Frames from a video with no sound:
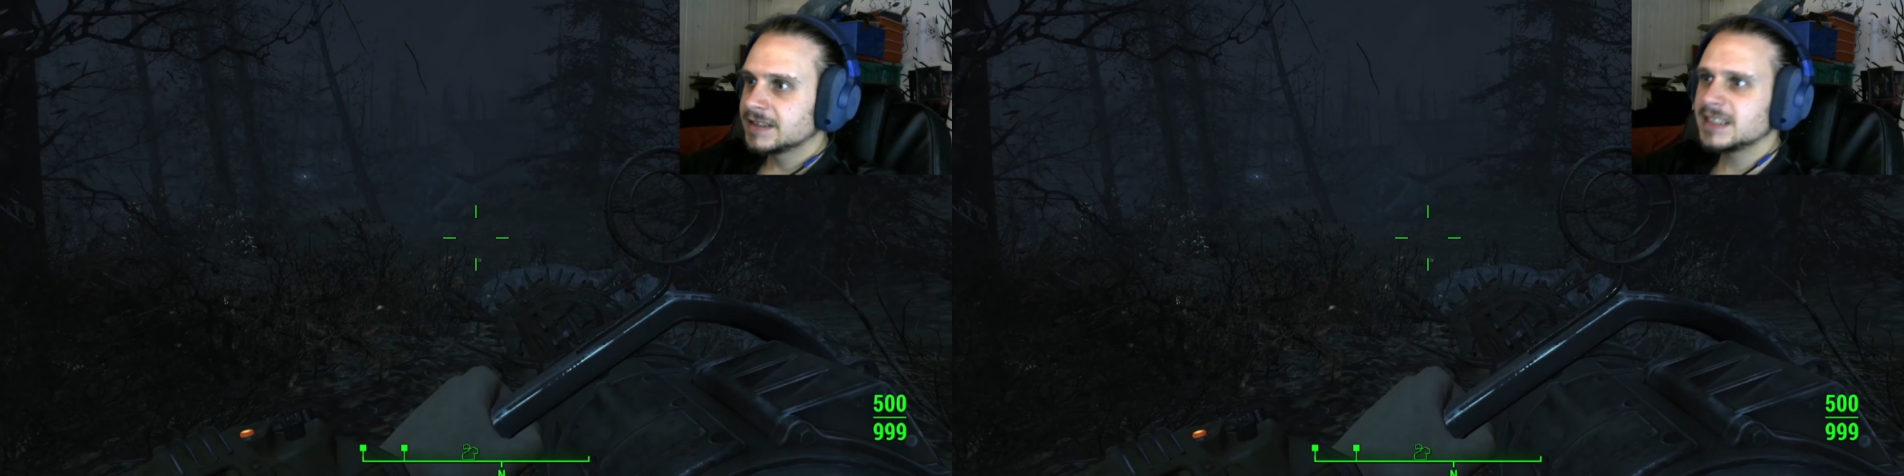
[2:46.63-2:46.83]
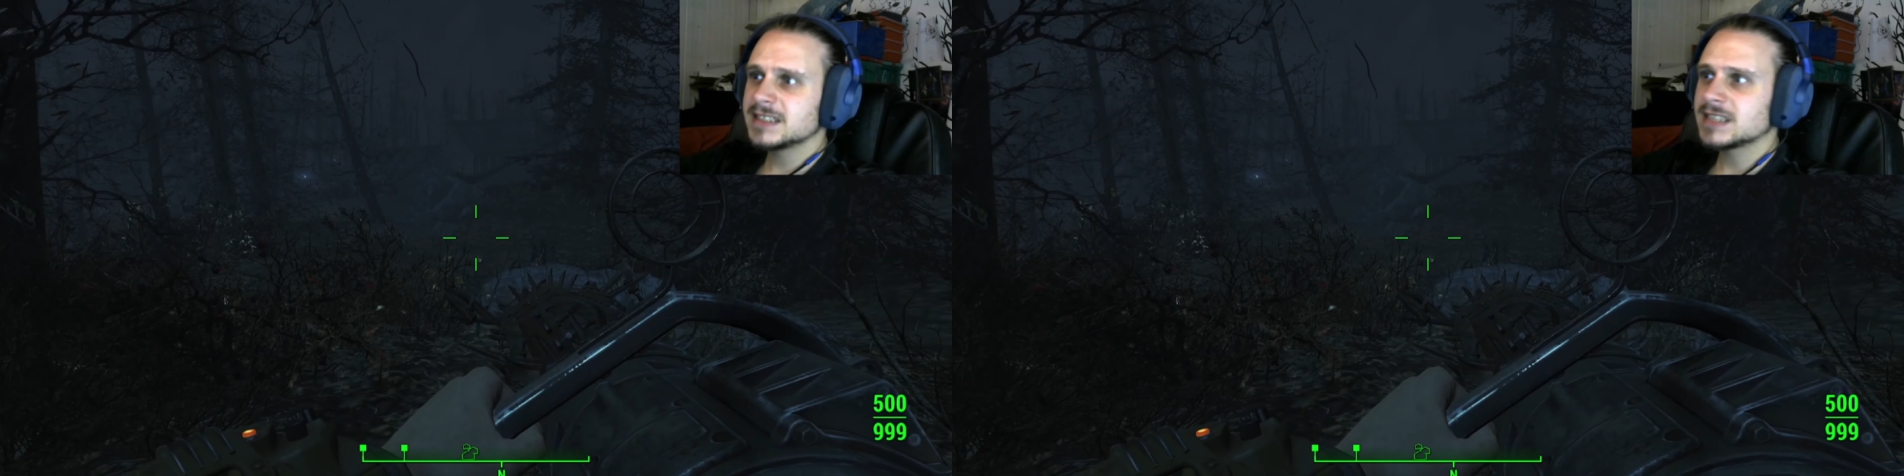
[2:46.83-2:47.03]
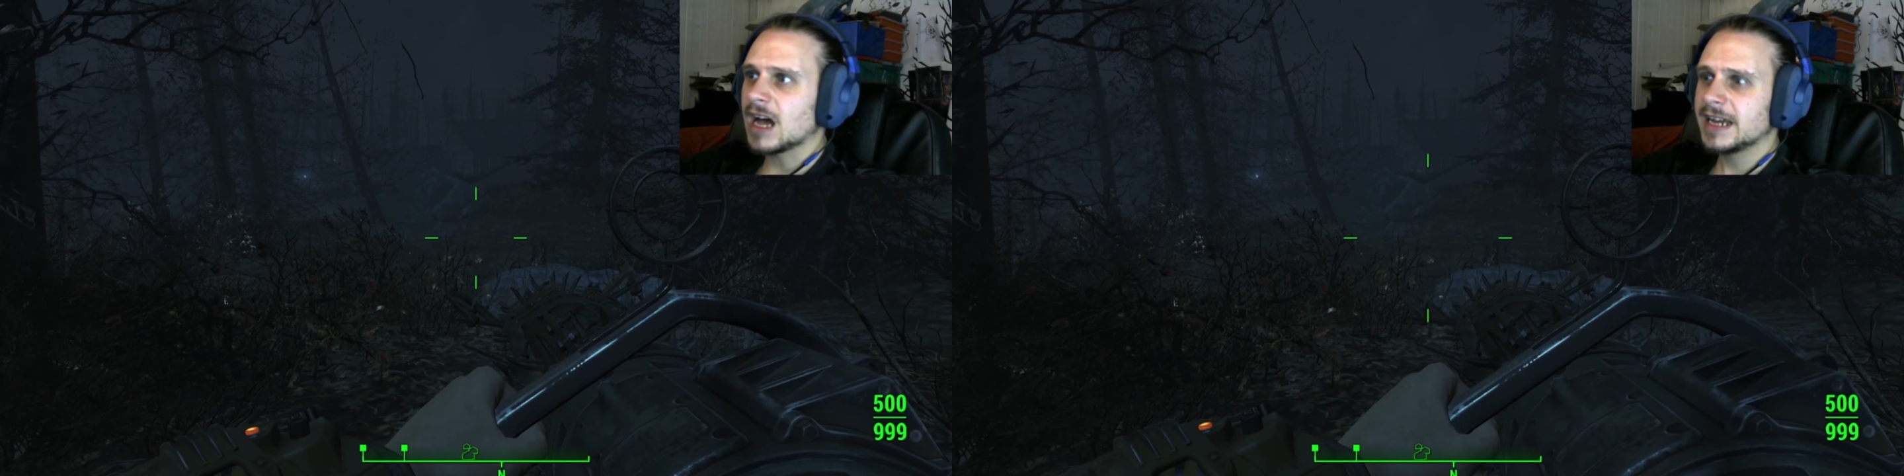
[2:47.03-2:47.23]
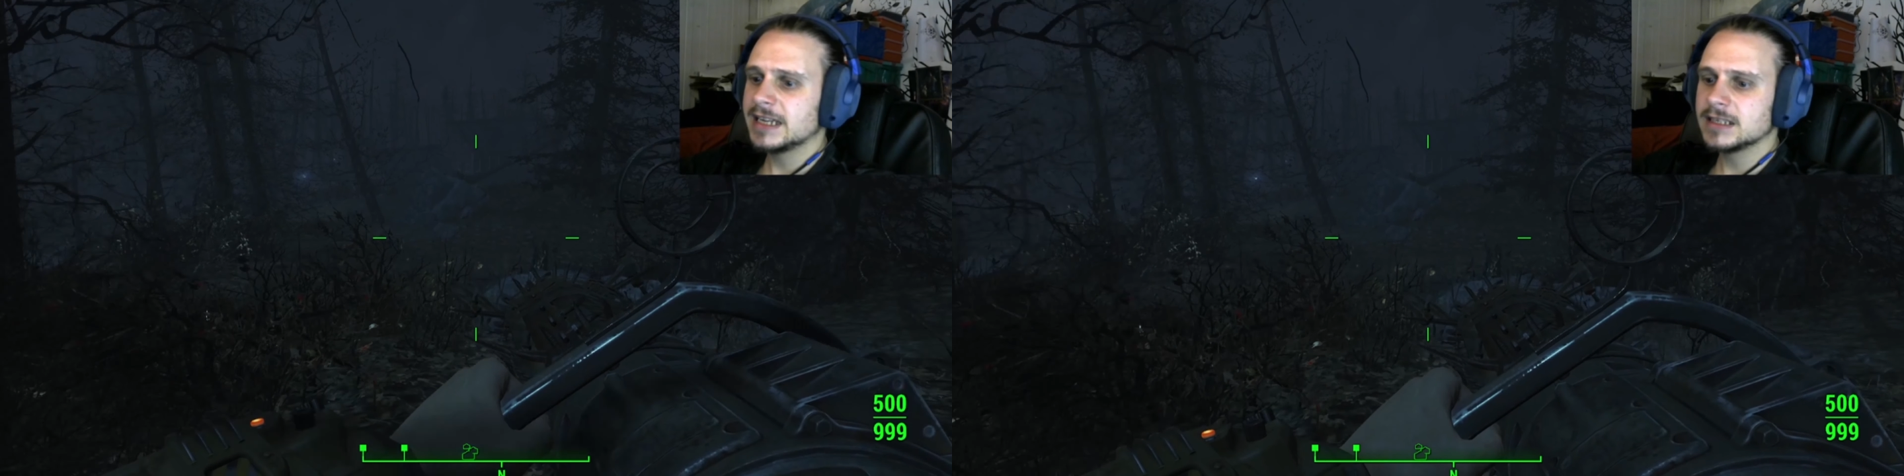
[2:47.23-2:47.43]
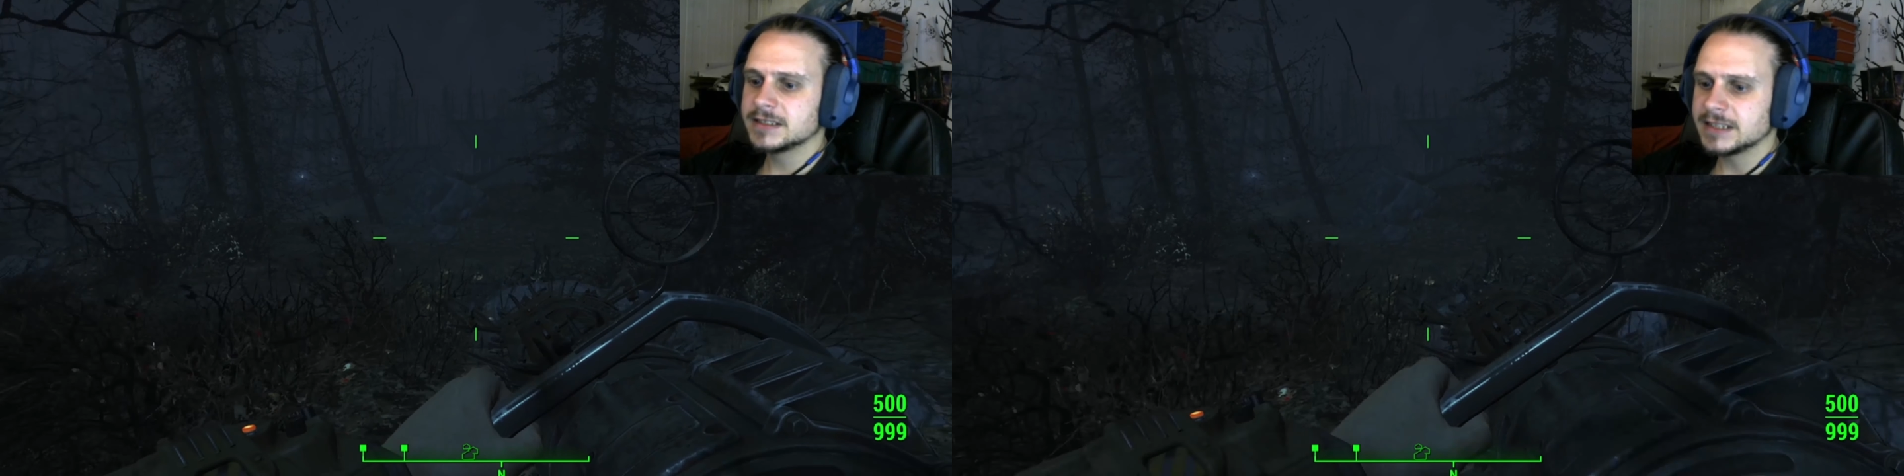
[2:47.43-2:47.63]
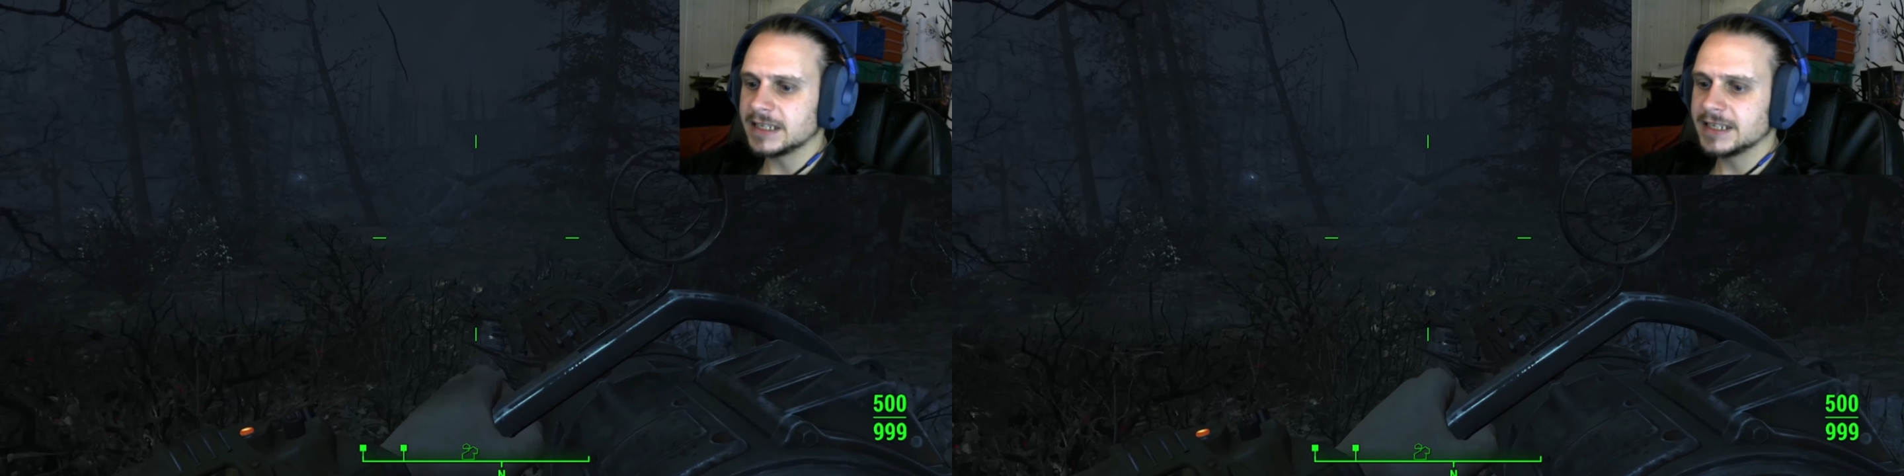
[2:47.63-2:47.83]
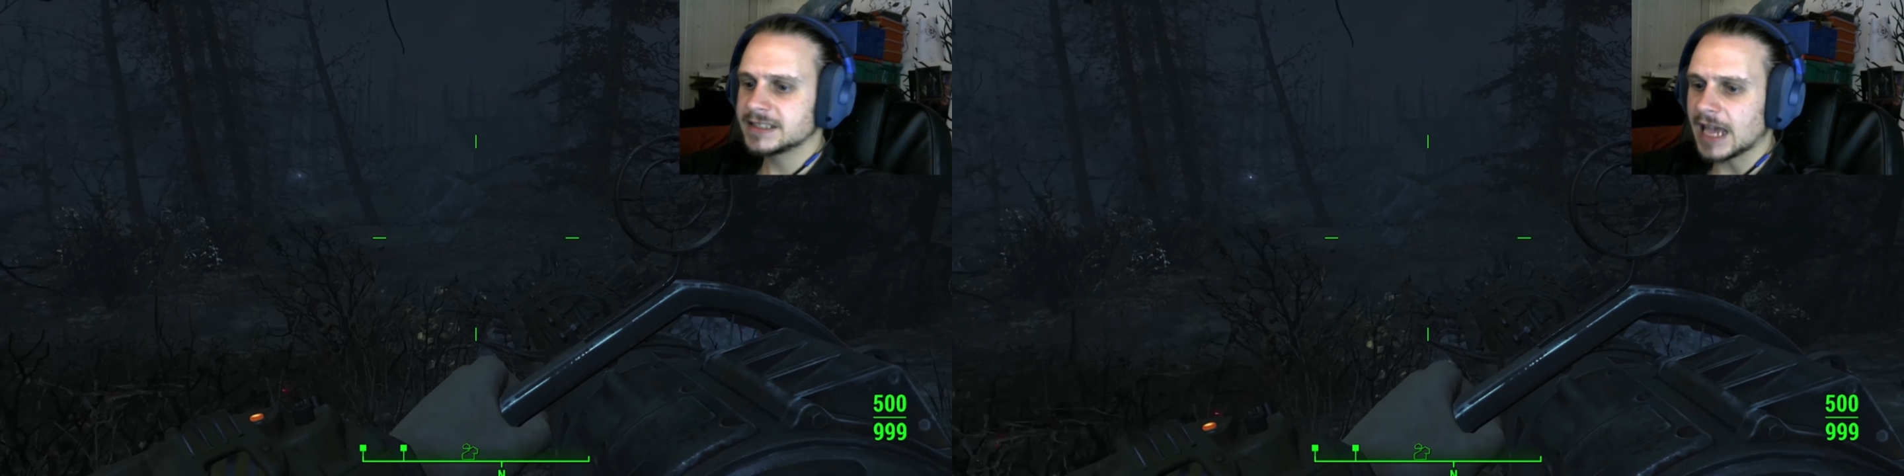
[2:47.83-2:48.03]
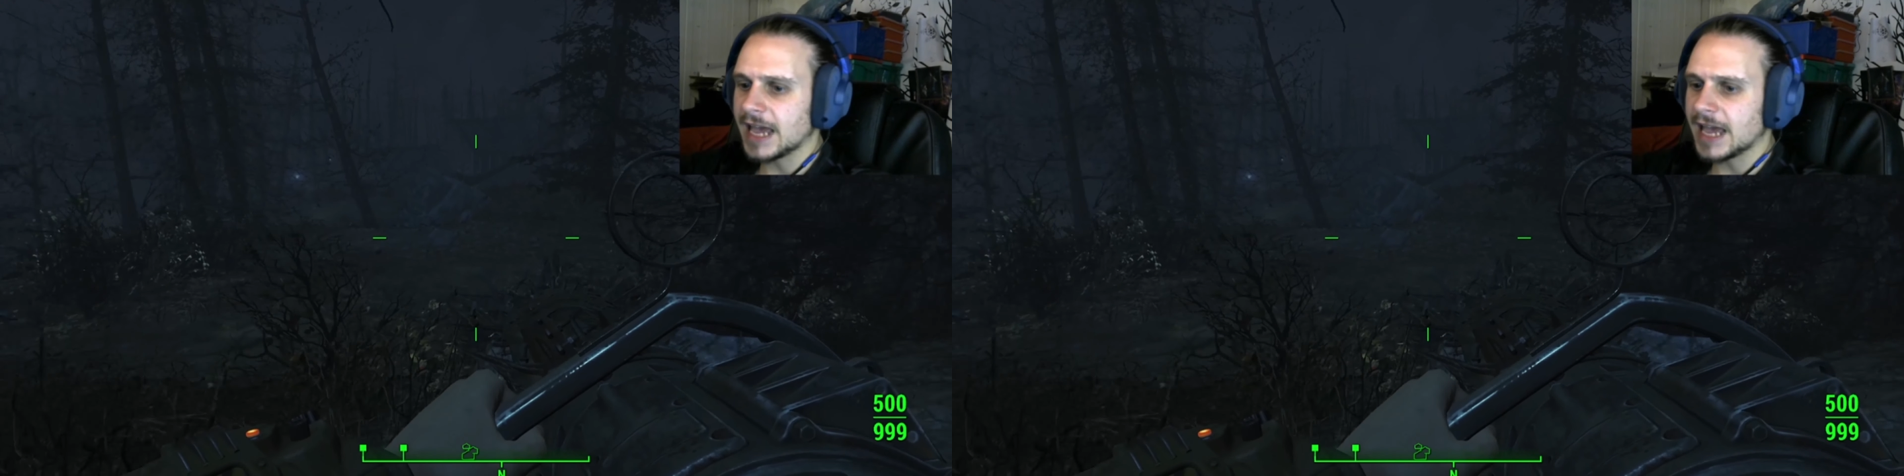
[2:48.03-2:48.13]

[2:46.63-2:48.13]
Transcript: This island is